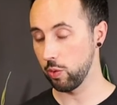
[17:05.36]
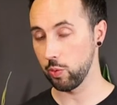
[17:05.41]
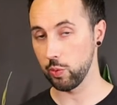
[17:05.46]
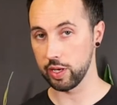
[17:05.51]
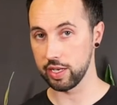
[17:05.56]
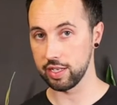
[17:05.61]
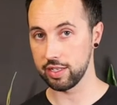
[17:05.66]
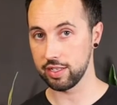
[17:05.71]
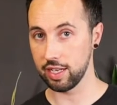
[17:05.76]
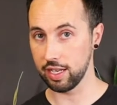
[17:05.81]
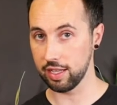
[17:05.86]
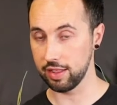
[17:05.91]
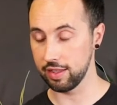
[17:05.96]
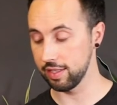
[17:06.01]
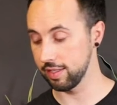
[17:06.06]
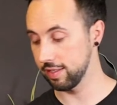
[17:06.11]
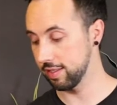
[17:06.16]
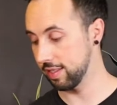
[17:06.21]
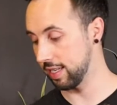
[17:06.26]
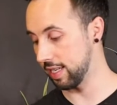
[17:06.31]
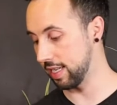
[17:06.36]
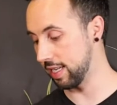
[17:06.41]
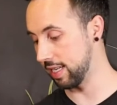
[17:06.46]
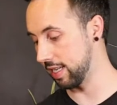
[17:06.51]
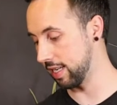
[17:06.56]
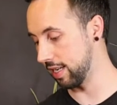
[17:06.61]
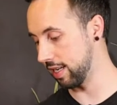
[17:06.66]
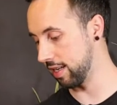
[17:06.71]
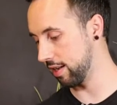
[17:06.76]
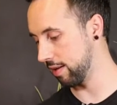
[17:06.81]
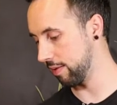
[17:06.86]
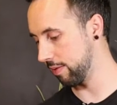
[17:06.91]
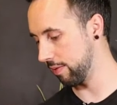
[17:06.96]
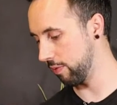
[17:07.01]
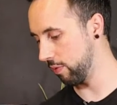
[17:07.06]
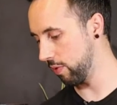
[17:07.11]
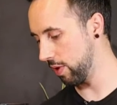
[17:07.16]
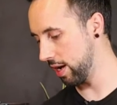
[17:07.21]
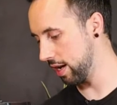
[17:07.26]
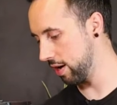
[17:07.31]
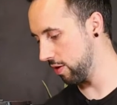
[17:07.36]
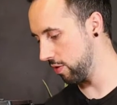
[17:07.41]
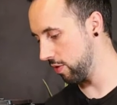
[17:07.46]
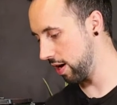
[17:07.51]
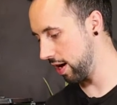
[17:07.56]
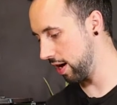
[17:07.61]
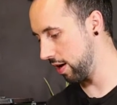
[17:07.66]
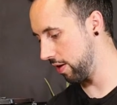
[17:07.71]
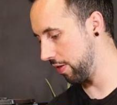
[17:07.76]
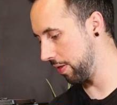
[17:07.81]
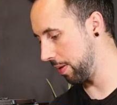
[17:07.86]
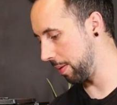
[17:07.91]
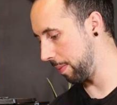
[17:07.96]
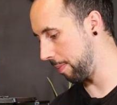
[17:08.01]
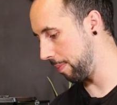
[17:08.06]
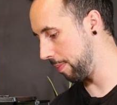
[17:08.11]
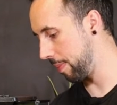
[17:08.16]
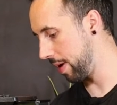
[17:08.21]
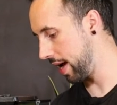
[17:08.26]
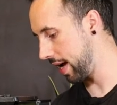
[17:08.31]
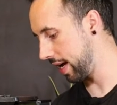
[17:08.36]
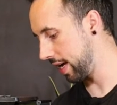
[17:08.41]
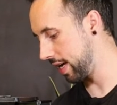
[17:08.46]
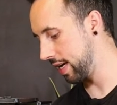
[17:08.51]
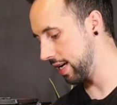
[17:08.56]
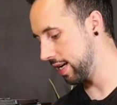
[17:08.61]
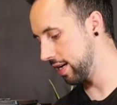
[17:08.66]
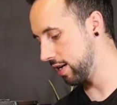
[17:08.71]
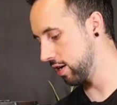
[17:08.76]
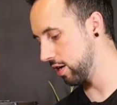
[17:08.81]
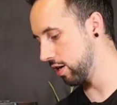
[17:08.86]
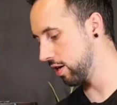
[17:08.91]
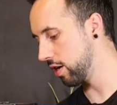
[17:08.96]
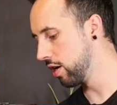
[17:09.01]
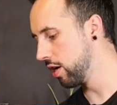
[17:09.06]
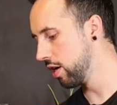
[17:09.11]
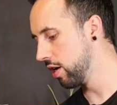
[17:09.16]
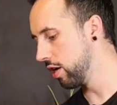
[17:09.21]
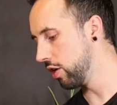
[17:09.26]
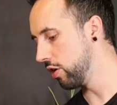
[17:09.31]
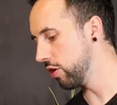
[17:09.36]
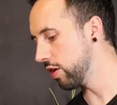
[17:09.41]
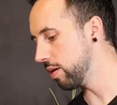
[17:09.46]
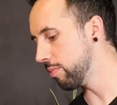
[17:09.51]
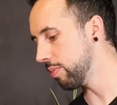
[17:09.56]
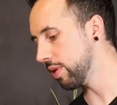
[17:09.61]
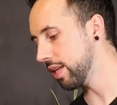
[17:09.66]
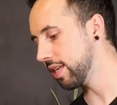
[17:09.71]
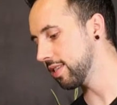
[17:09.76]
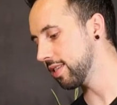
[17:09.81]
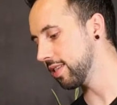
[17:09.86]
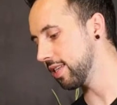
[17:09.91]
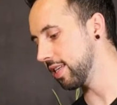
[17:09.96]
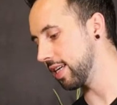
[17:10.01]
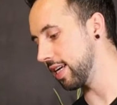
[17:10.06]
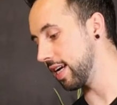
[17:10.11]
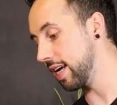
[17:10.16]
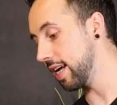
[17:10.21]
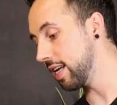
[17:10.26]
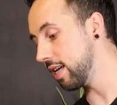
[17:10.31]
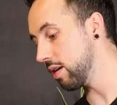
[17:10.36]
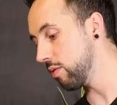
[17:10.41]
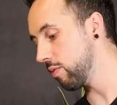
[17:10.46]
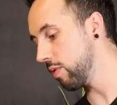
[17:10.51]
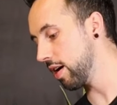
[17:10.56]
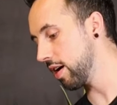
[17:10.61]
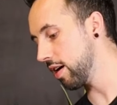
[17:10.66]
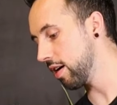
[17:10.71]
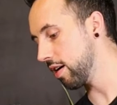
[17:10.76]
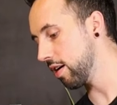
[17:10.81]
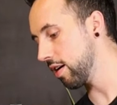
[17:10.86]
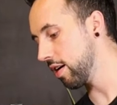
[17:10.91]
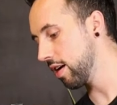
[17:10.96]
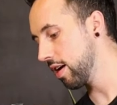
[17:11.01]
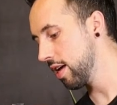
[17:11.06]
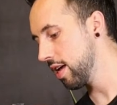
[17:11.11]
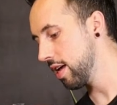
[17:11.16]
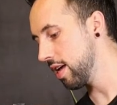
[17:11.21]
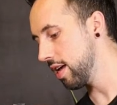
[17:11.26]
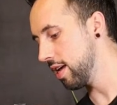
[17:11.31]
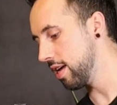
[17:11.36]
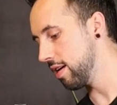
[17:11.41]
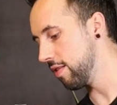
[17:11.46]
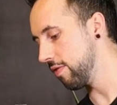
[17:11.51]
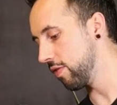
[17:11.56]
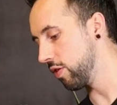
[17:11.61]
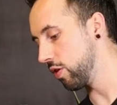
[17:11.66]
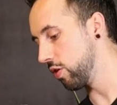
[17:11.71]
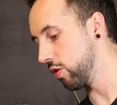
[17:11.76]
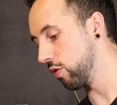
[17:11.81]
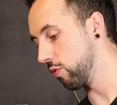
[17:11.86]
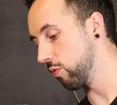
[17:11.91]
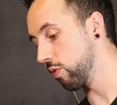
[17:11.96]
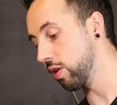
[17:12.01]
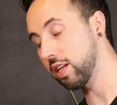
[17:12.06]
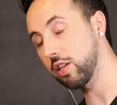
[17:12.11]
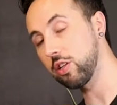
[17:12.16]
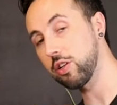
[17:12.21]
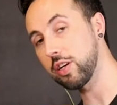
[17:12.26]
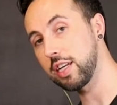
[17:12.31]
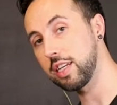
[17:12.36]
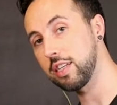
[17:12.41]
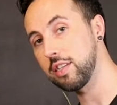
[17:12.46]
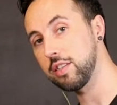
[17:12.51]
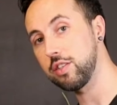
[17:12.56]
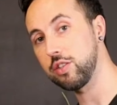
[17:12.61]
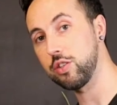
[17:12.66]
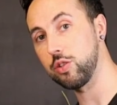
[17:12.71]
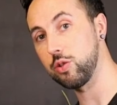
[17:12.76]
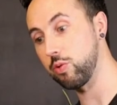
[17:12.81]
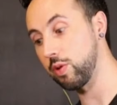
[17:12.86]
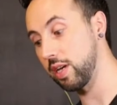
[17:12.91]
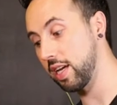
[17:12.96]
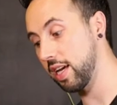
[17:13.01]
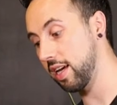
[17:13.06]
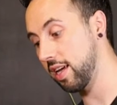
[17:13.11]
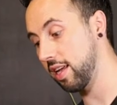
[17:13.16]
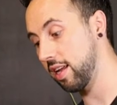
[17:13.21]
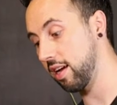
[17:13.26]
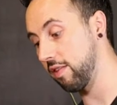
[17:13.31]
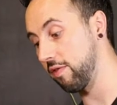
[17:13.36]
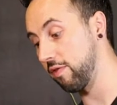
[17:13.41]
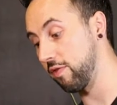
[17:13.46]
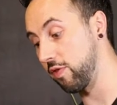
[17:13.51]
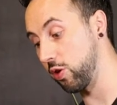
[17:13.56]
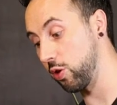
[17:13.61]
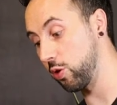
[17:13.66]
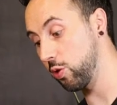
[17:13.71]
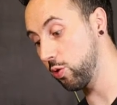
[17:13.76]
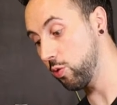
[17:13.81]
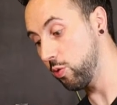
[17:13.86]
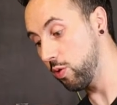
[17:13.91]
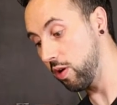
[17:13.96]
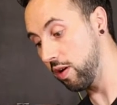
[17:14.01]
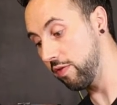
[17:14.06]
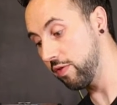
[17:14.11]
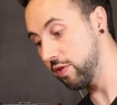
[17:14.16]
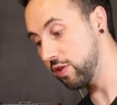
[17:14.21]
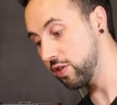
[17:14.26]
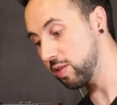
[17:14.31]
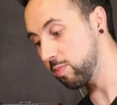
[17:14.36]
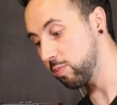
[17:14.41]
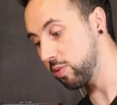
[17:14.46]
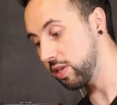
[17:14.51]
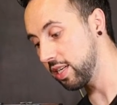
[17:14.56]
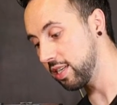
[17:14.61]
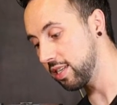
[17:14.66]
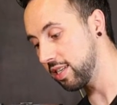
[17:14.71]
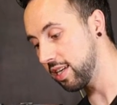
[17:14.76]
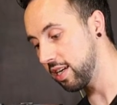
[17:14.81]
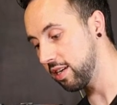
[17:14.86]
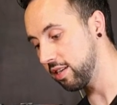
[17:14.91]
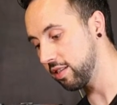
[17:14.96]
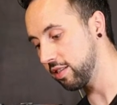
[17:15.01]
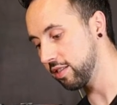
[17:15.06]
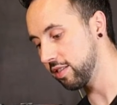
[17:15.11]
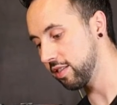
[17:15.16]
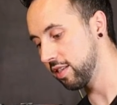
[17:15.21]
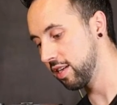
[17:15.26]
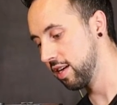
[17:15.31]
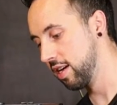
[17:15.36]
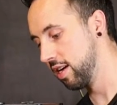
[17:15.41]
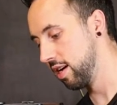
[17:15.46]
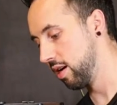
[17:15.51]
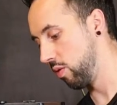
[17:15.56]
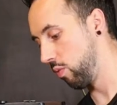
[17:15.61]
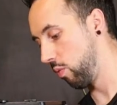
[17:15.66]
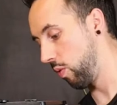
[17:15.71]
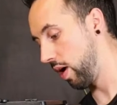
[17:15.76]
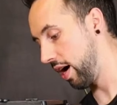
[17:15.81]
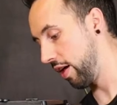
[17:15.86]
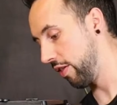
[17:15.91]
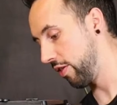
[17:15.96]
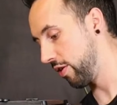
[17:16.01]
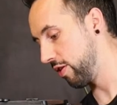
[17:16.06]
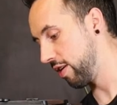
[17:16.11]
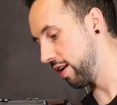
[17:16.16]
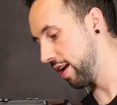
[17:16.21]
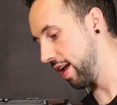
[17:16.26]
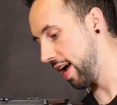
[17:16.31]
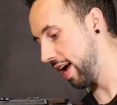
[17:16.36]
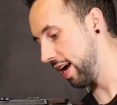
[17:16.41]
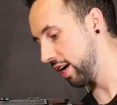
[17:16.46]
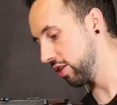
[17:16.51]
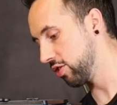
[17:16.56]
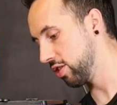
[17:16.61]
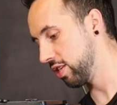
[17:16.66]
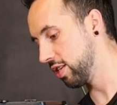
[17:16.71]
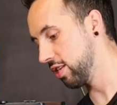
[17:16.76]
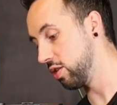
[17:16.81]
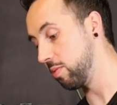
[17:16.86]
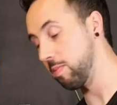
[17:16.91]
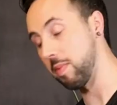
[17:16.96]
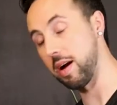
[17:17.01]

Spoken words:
We're gonna tuck this in right around the back here. You can place it anywhere. If you're really looking to get a view of your springtails while they're in action, you